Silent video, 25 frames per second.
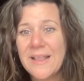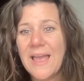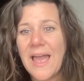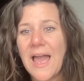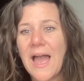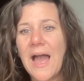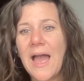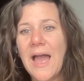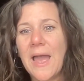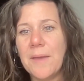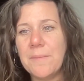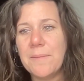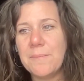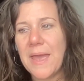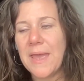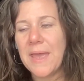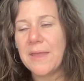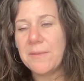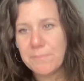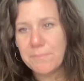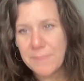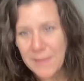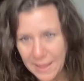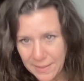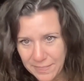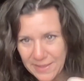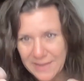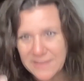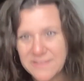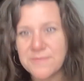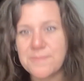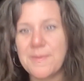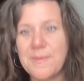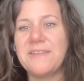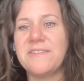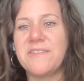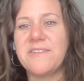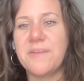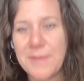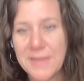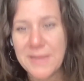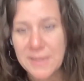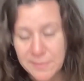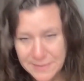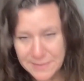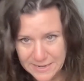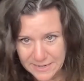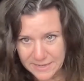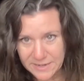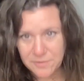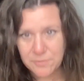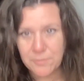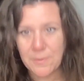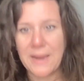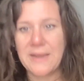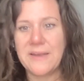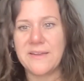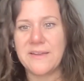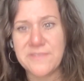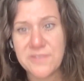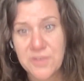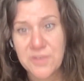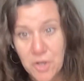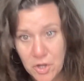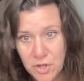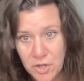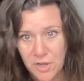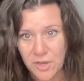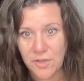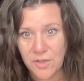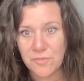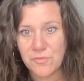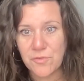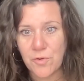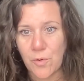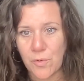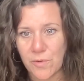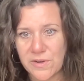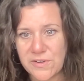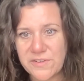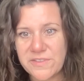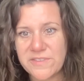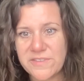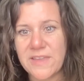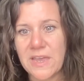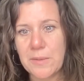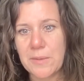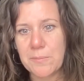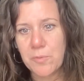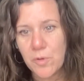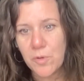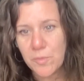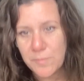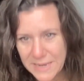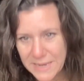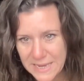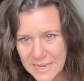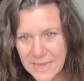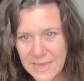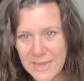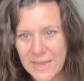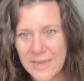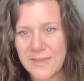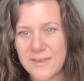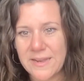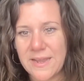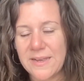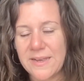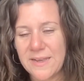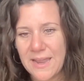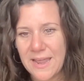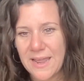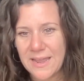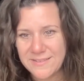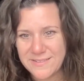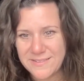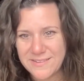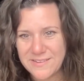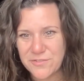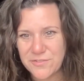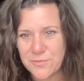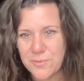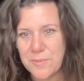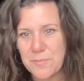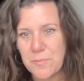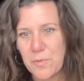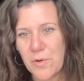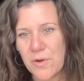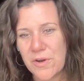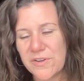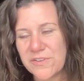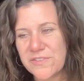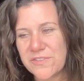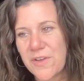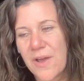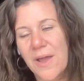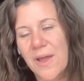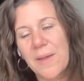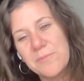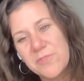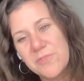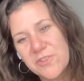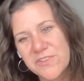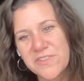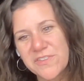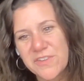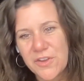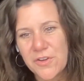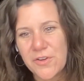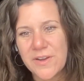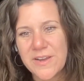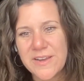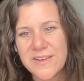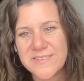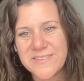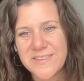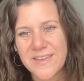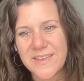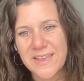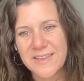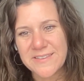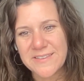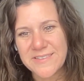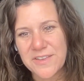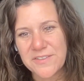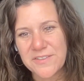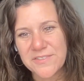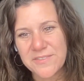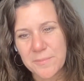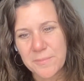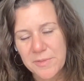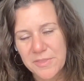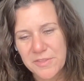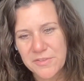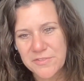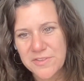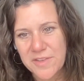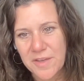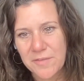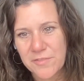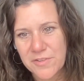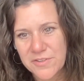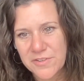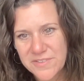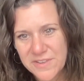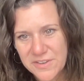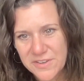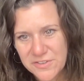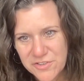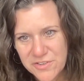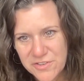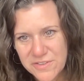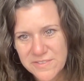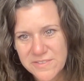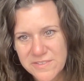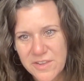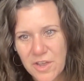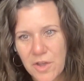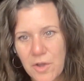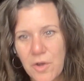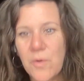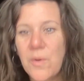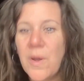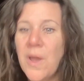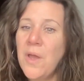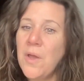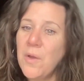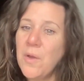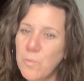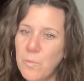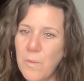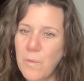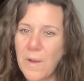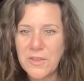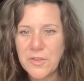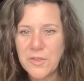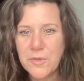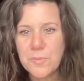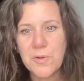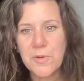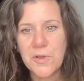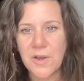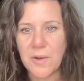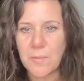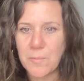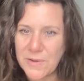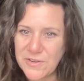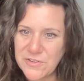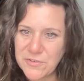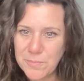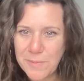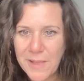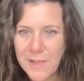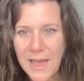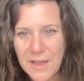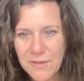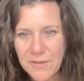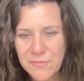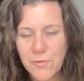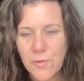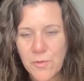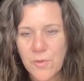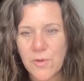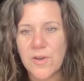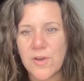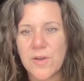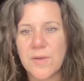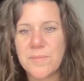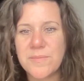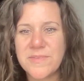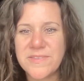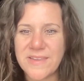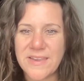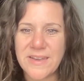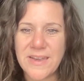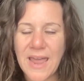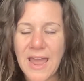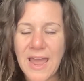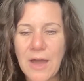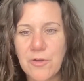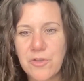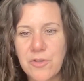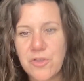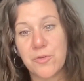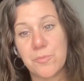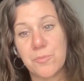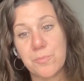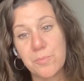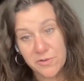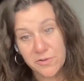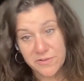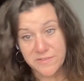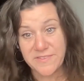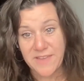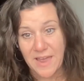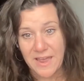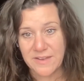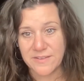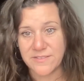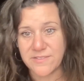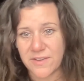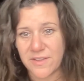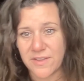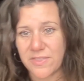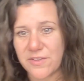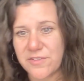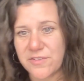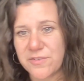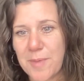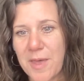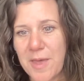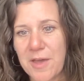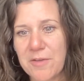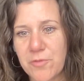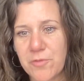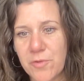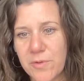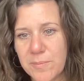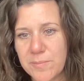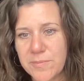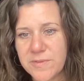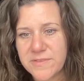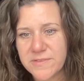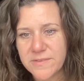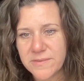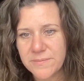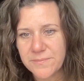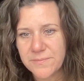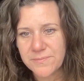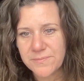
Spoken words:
And that's meant to be a lead, right? It's a hook, of course, like pull me in and teach me more. So I'm just curious, I guess, how some of those conversations go, what you put on which platforms and how you present on those platforms.